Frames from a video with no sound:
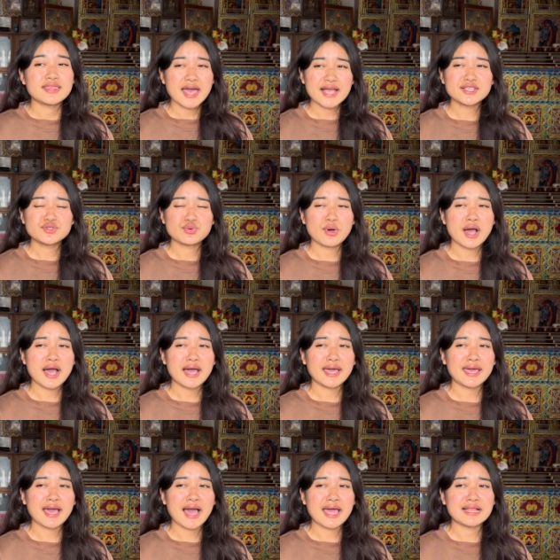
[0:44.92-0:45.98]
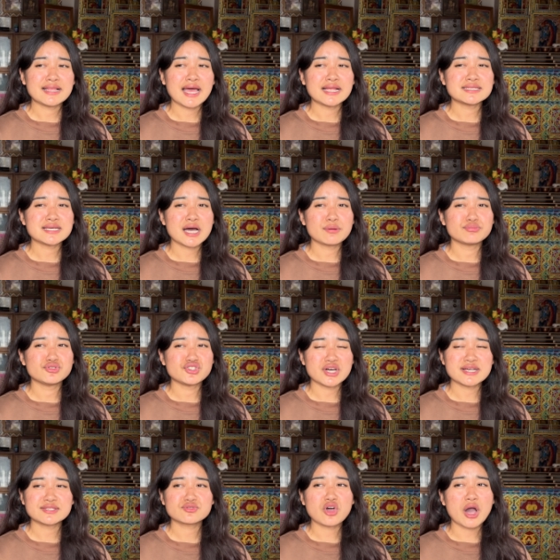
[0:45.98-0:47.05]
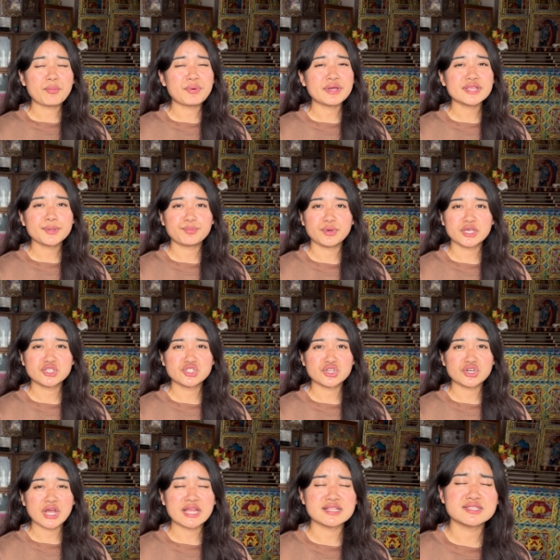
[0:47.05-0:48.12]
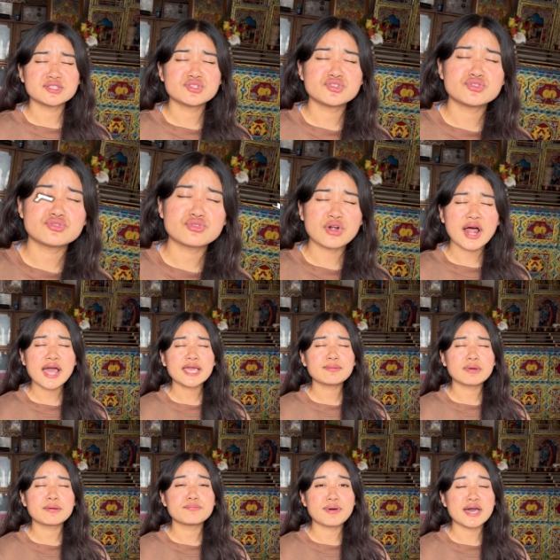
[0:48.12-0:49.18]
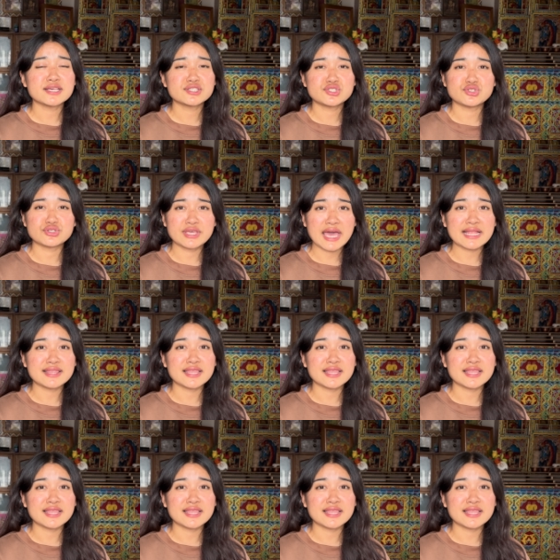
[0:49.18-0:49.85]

that's why I end up just copying the picture and trying my best to get